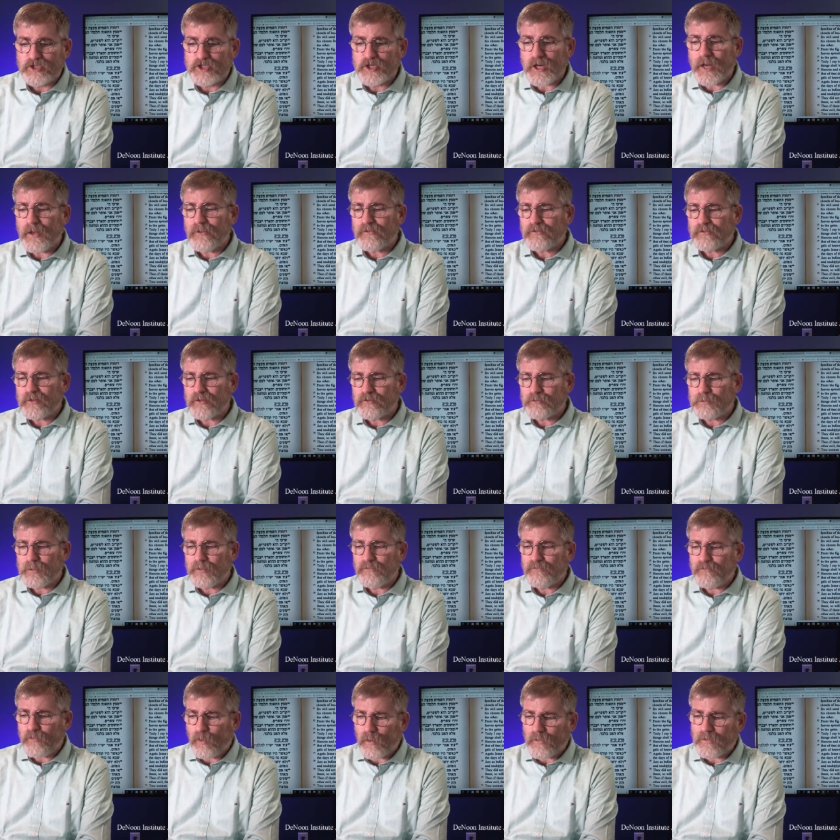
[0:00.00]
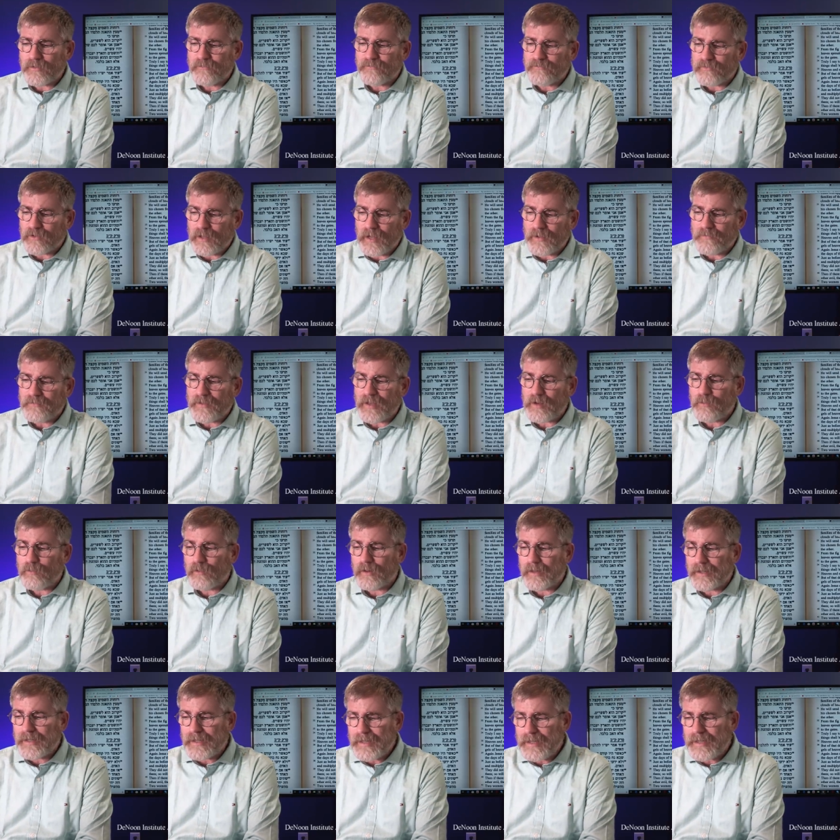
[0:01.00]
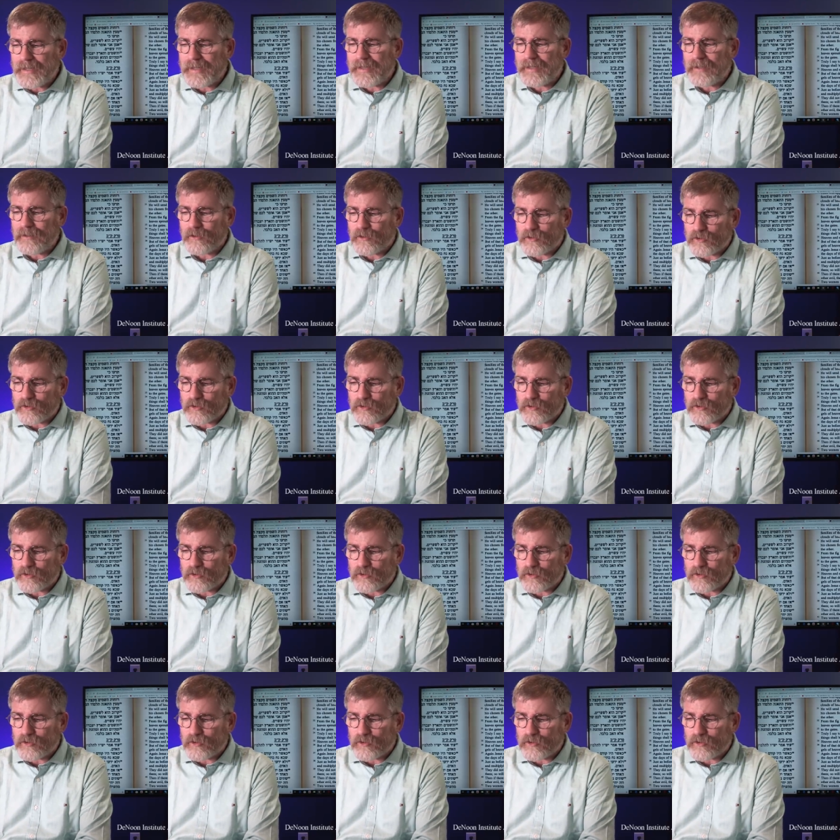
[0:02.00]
Just as before the flood, they were eating,